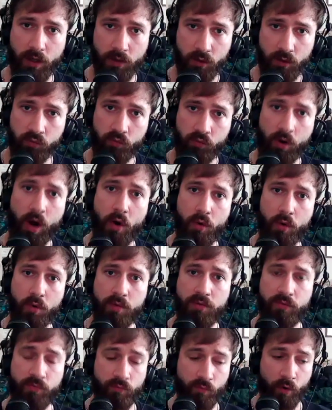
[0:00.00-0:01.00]
and grow
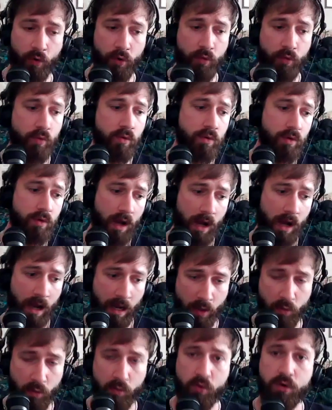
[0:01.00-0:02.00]
through our
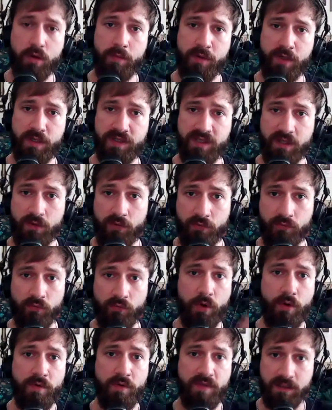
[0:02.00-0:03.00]
local community,
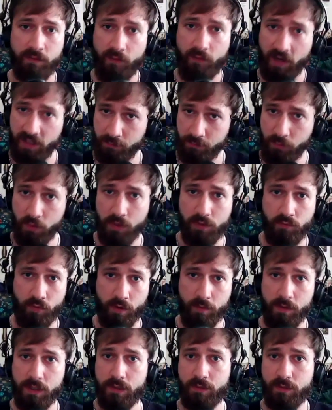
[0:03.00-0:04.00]
through this Facebook
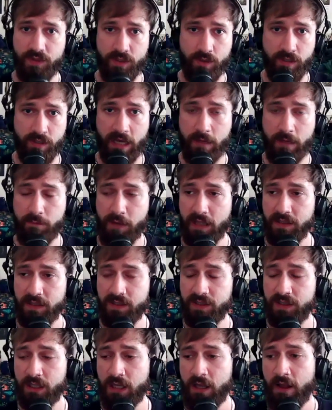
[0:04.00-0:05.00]
group, which was UK
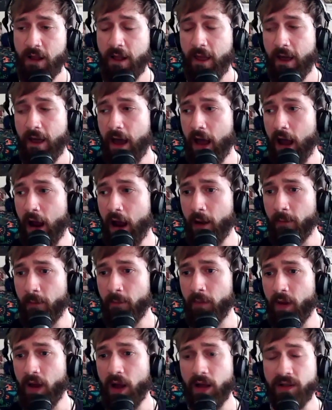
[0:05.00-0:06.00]
based.
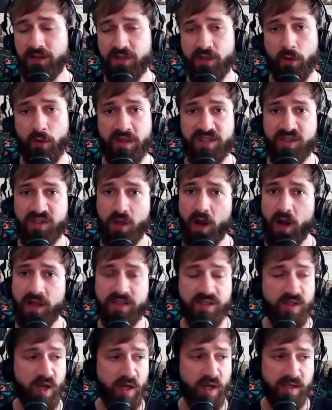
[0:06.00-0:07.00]
Until we
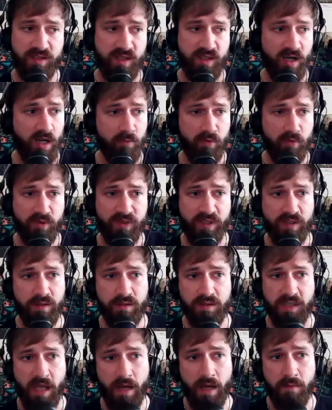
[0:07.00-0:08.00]
started signing to labels in
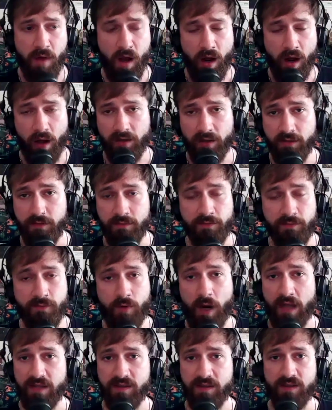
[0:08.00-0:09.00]
Denmark and
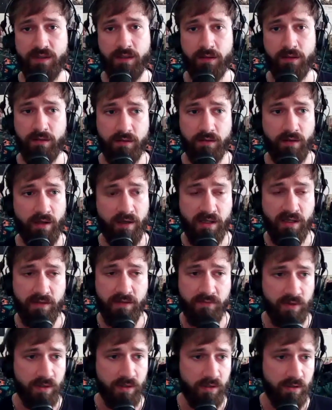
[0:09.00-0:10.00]
France and
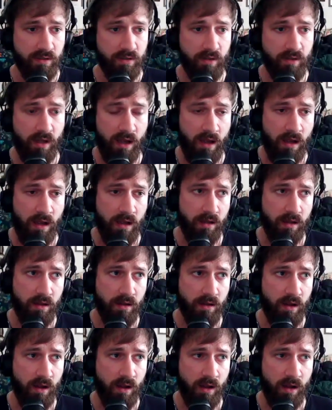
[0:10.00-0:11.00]
even
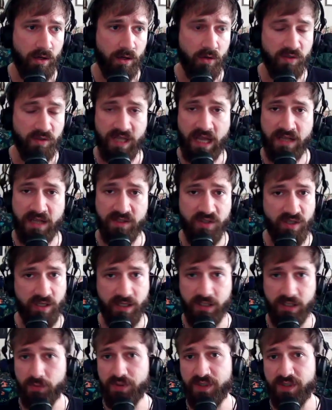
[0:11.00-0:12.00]
Los
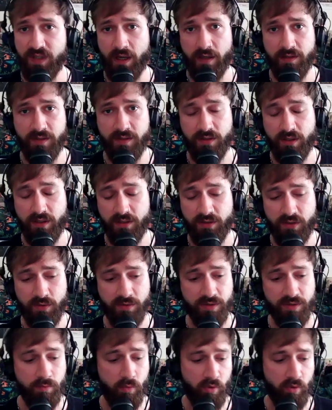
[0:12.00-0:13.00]
Angeles. We signed us
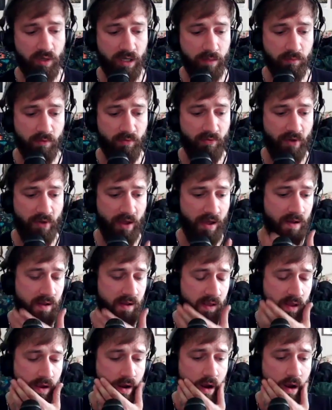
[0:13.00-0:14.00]
to a small label
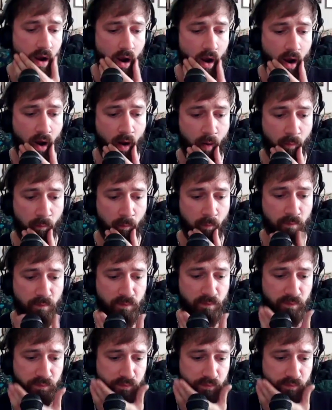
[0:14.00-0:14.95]
there. But